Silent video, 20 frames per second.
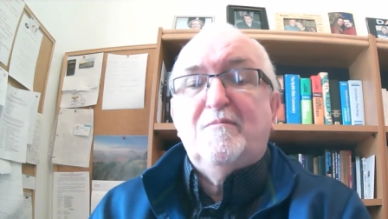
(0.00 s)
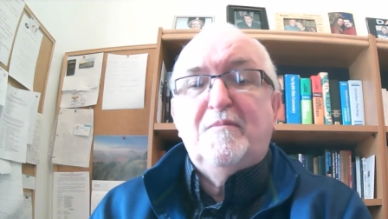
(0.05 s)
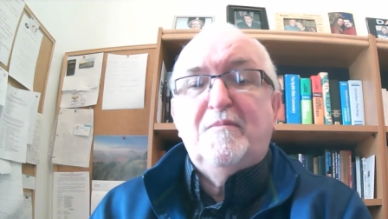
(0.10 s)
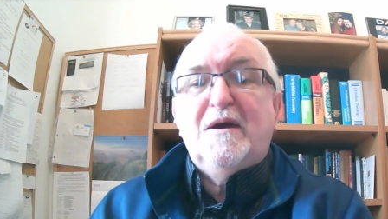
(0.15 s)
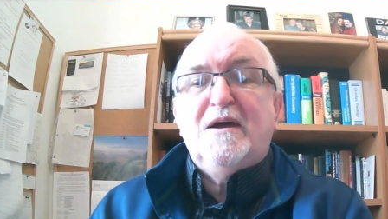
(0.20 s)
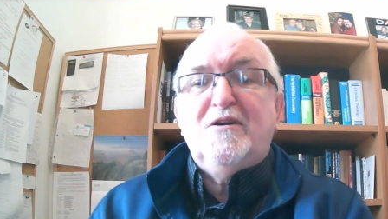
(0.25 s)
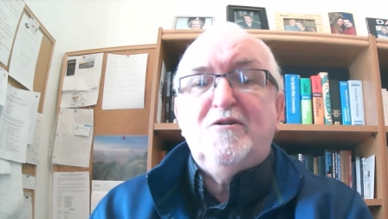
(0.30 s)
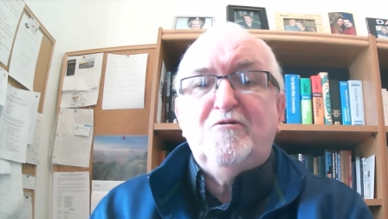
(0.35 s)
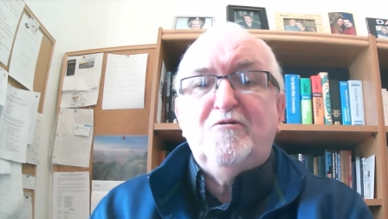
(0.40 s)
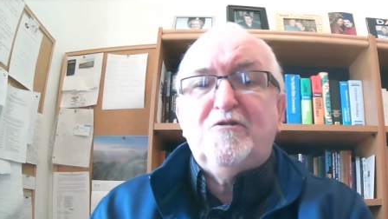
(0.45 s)
May
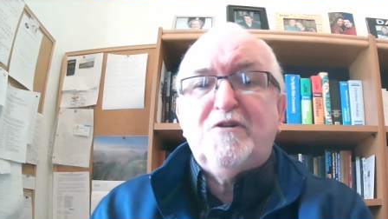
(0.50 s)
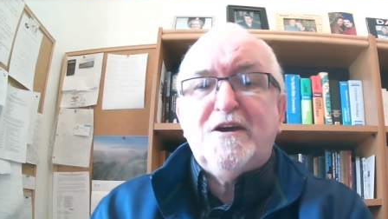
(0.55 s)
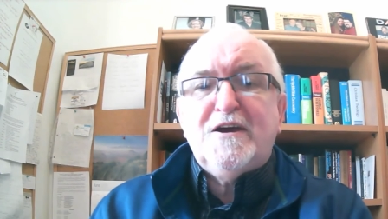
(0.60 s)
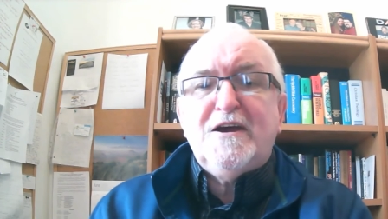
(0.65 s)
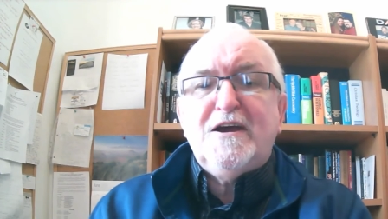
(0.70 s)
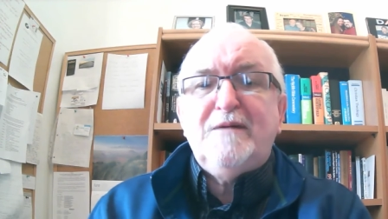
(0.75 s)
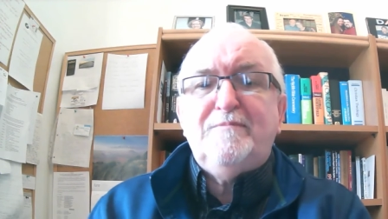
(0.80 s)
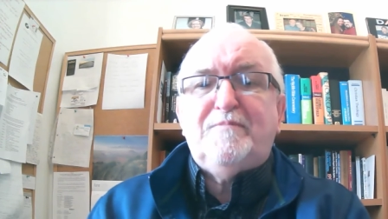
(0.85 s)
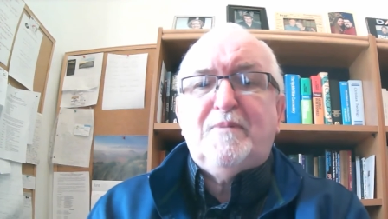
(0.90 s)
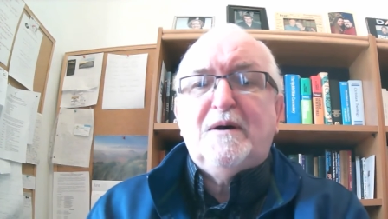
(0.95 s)
you
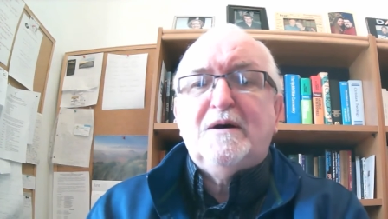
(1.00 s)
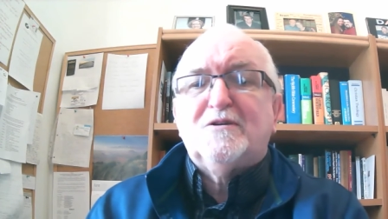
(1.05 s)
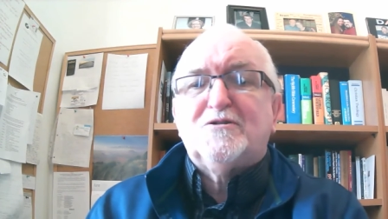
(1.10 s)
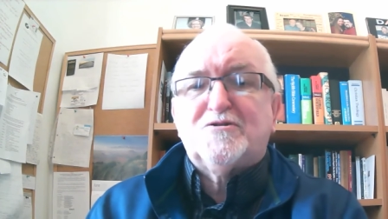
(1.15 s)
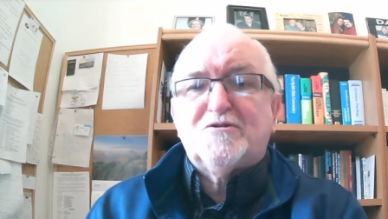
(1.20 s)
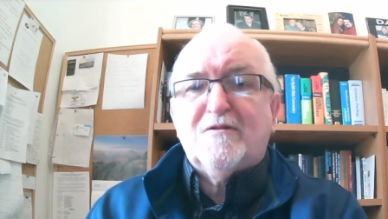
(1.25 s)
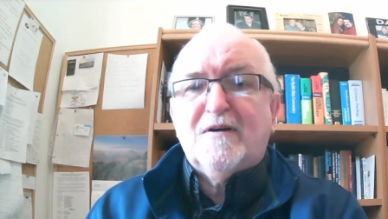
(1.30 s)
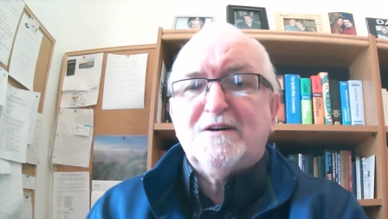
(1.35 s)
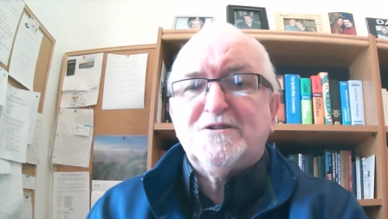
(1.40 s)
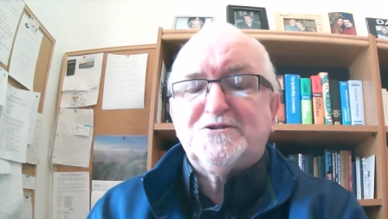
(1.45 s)
keep
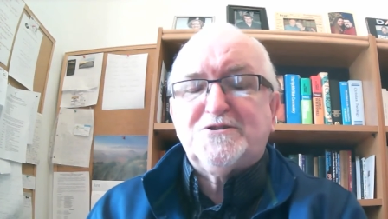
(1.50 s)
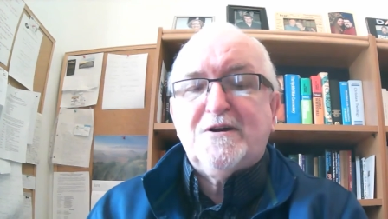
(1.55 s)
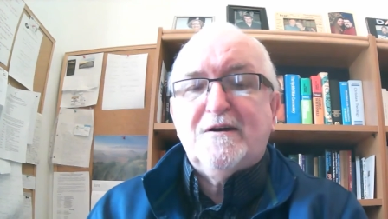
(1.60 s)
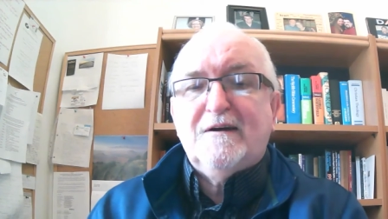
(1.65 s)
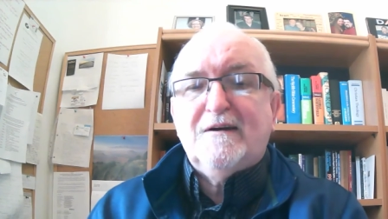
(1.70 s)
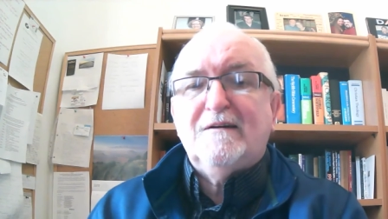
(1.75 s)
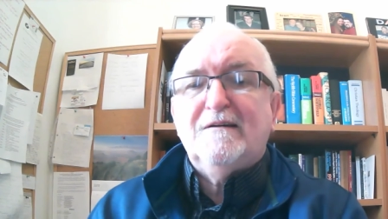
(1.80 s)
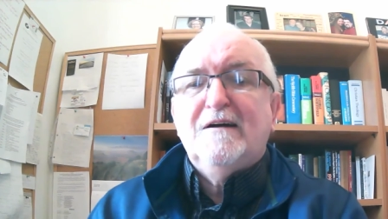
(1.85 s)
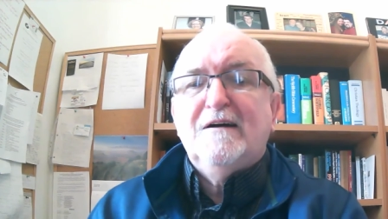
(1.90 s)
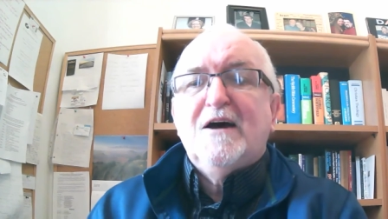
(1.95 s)

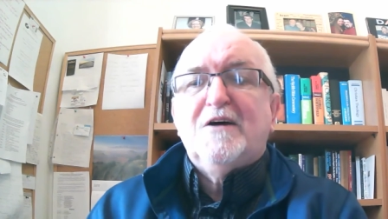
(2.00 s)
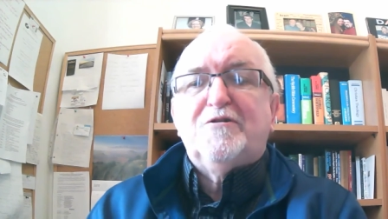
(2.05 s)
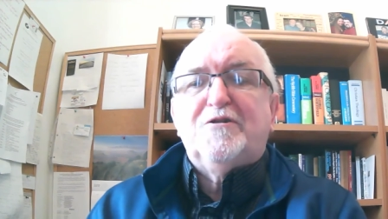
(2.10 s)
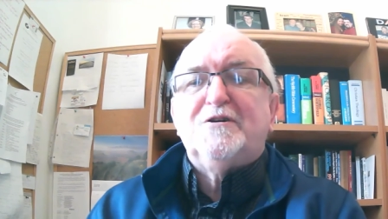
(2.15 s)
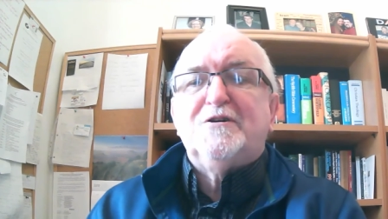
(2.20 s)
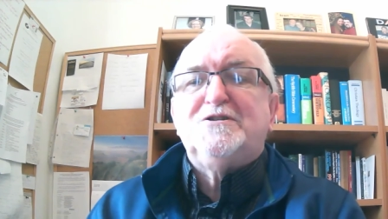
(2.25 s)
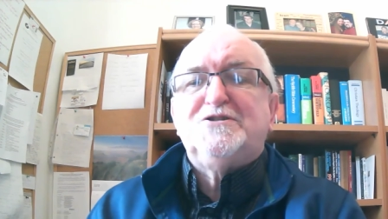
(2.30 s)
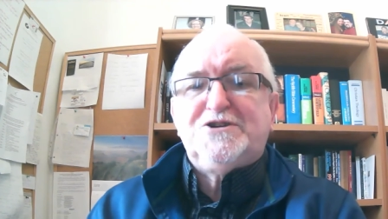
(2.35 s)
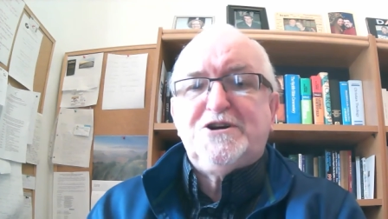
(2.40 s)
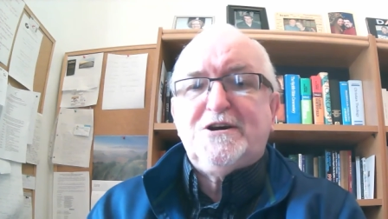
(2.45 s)
trusting the
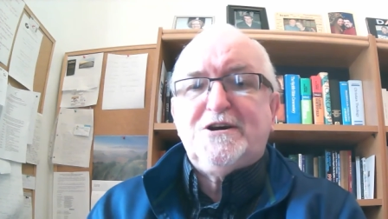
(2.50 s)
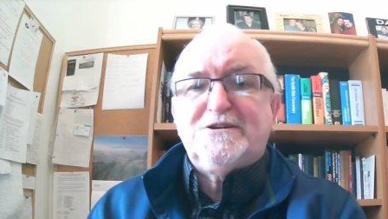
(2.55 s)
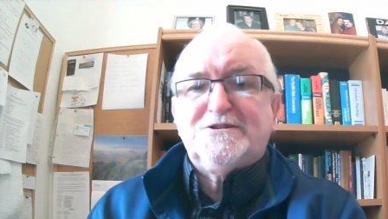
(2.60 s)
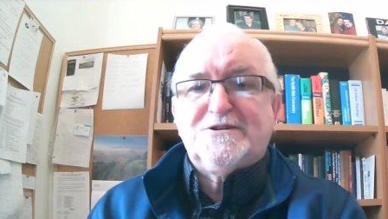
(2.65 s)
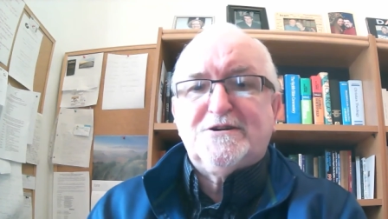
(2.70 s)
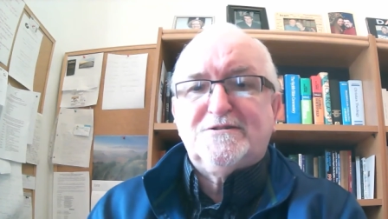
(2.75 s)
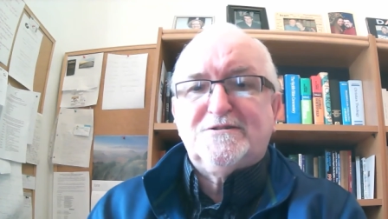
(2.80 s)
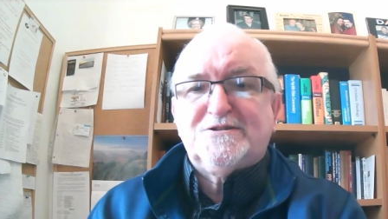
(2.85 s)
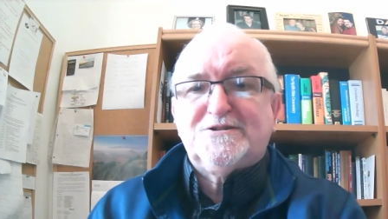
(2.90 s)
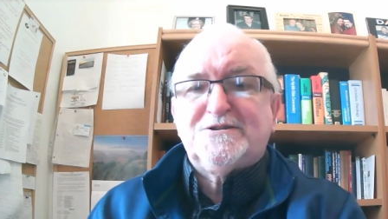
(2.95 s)

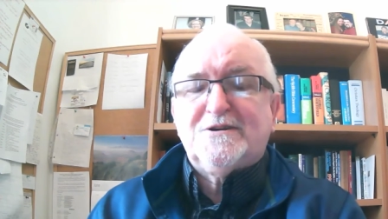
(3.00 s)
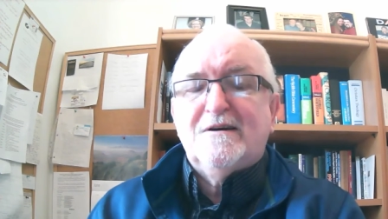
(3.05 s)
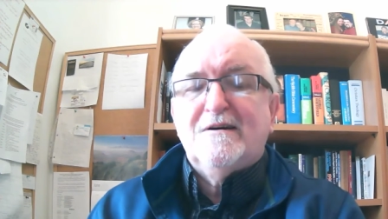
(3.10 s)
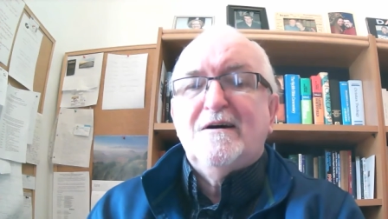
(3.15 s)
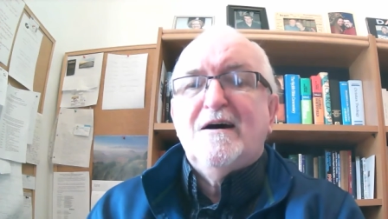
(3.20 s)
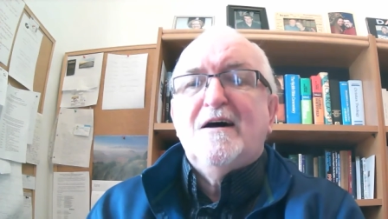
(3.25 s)
Jesus